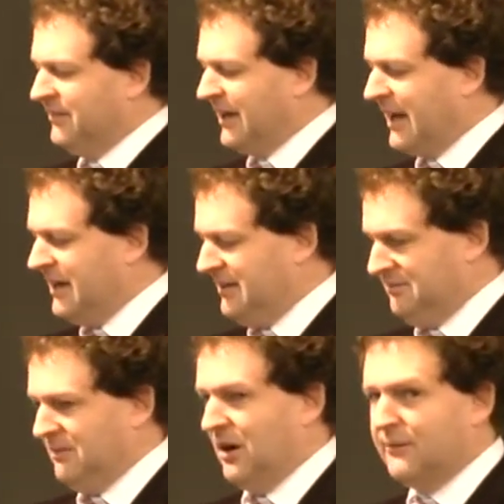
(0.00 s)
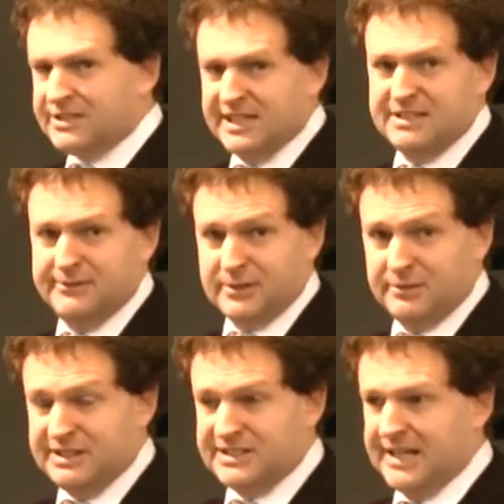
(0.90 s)
They obviously had
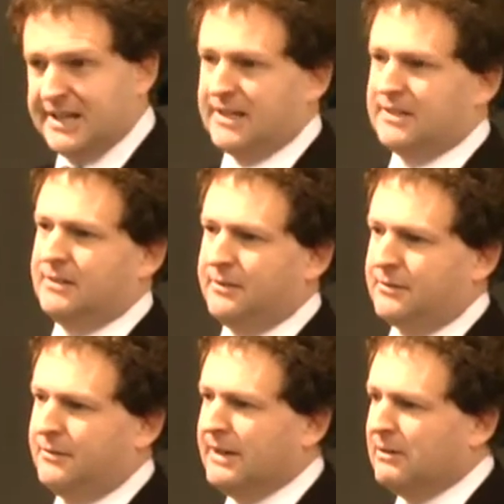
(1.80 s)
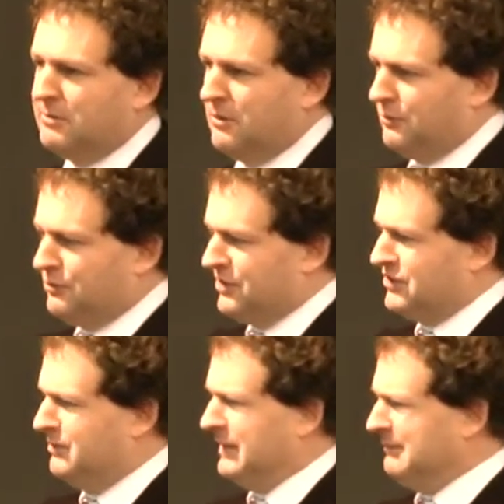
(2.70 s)
difficulties getting it through their approval
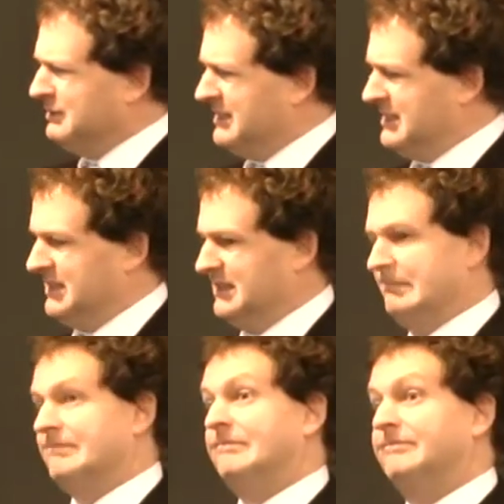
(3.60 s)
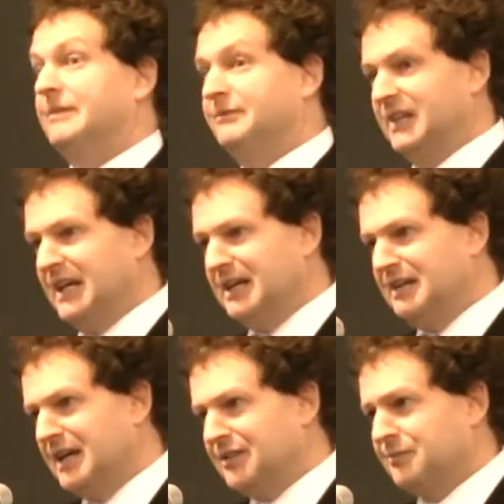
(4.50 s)
system. That was
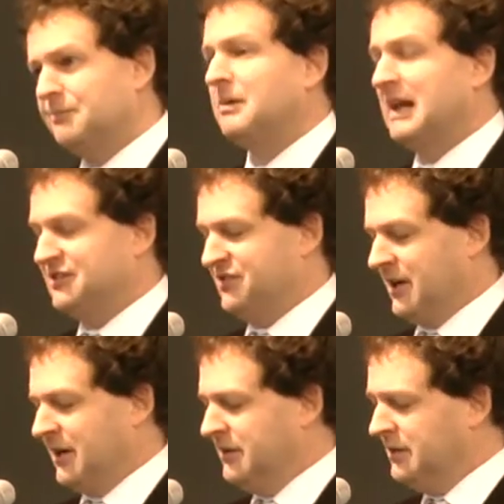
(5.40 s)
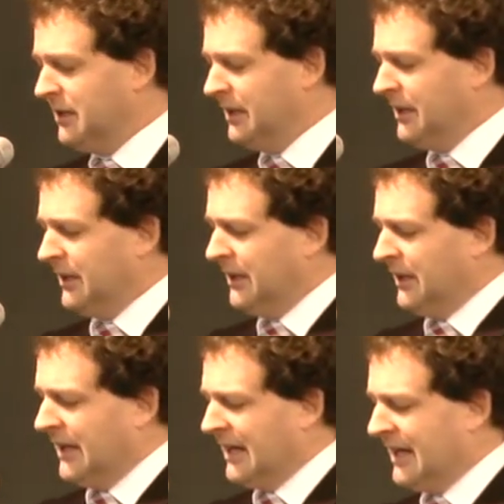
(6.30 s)
fifteen years plus ago.
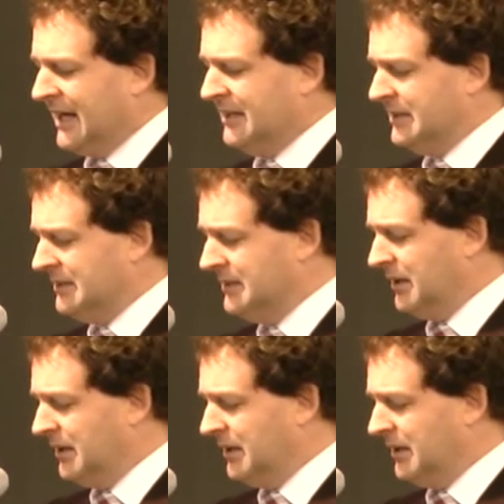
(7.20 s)
Uh,